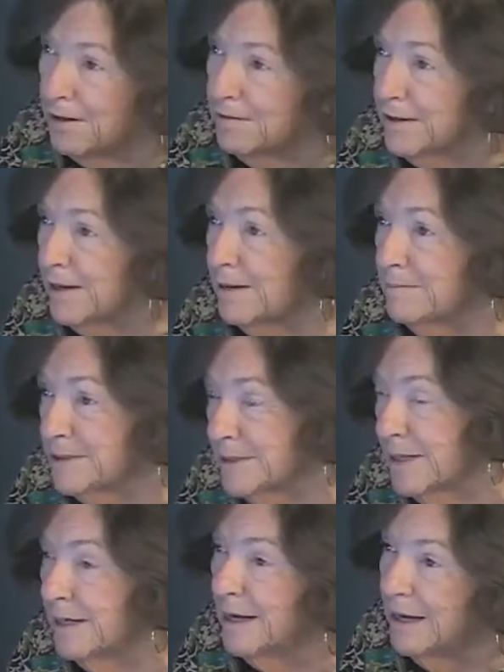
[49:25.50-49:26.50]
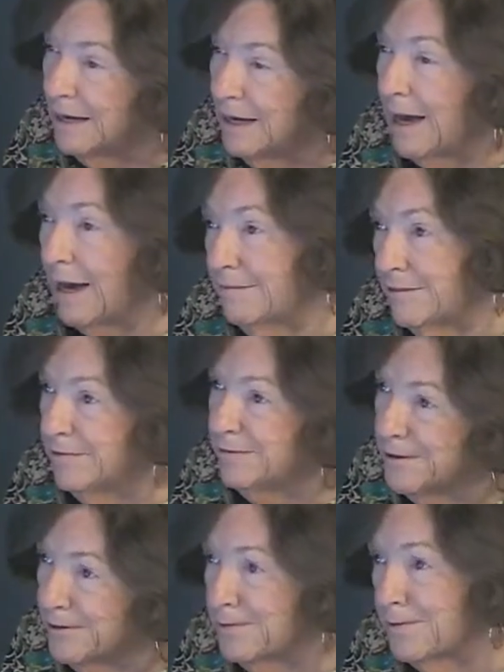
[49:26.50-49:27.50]
the time and say, I've lived
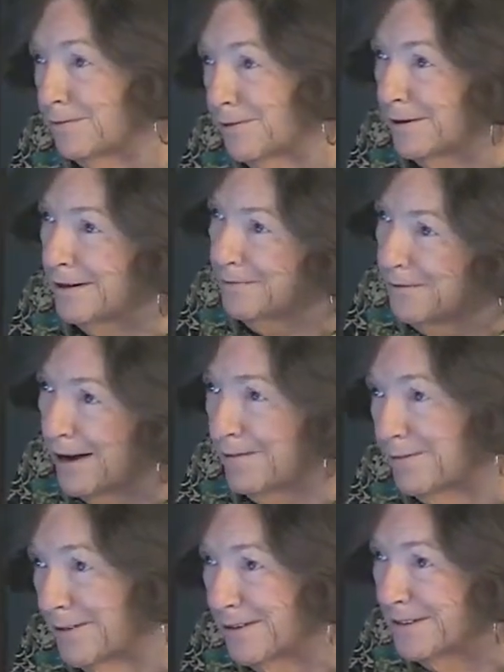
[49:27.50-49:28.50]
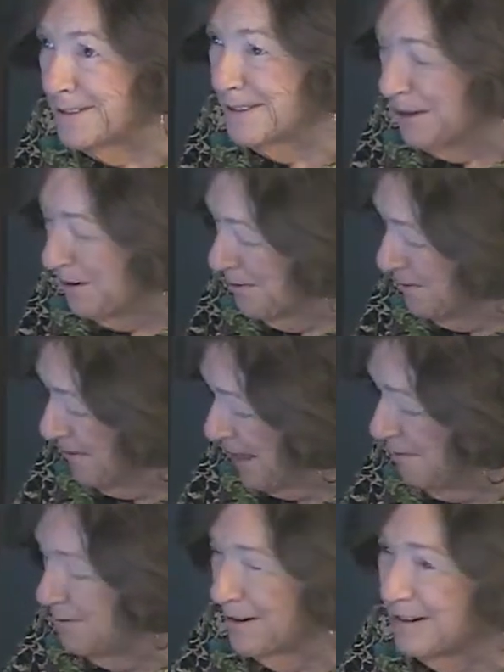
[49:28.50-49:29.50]
here for 45 years.
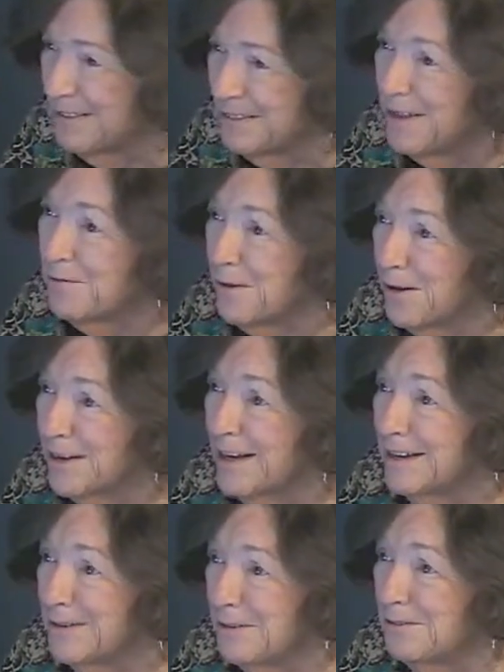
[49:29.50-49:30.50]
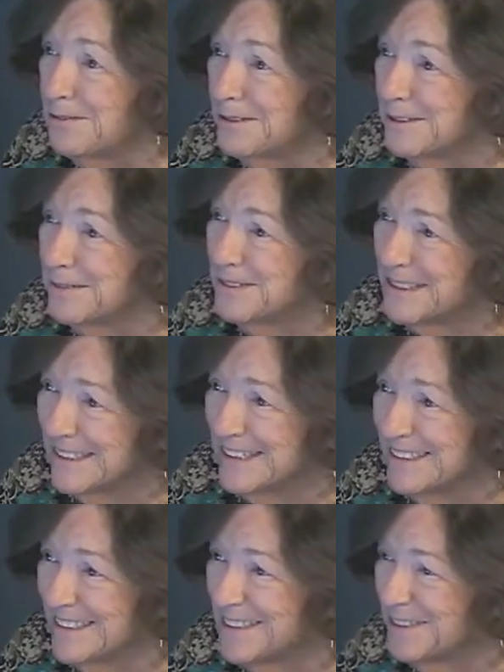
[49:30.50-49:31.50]
They've all gotten older.
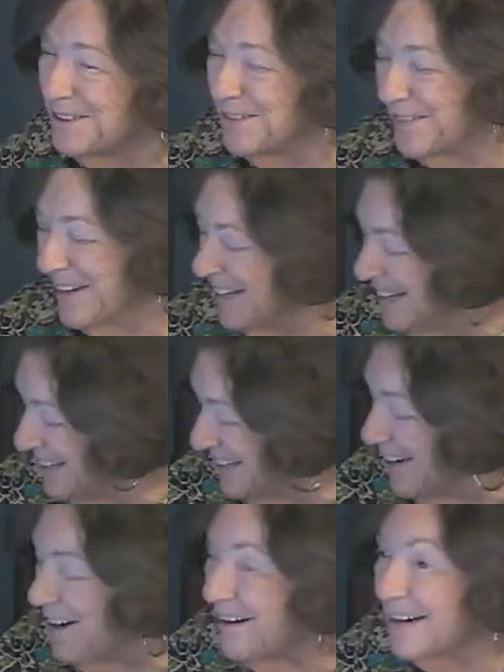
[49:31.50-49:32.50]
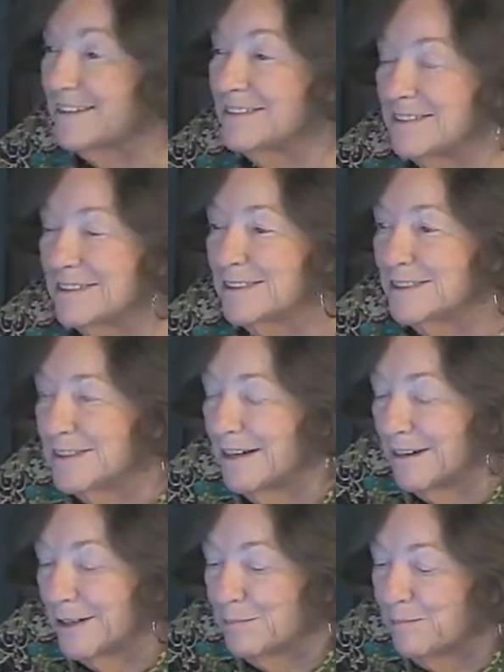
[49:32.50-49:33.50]
All right,
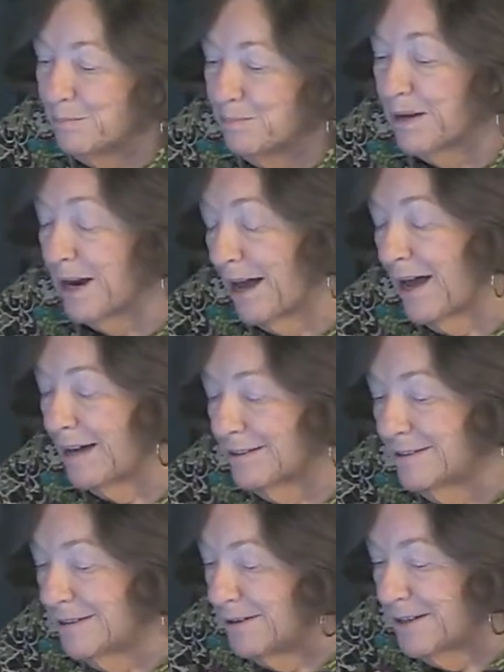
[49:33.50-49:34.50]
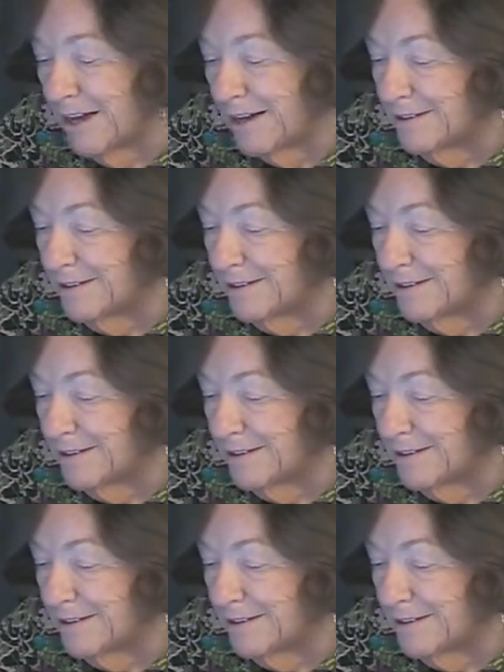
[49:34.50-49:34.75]
sorry. But I'd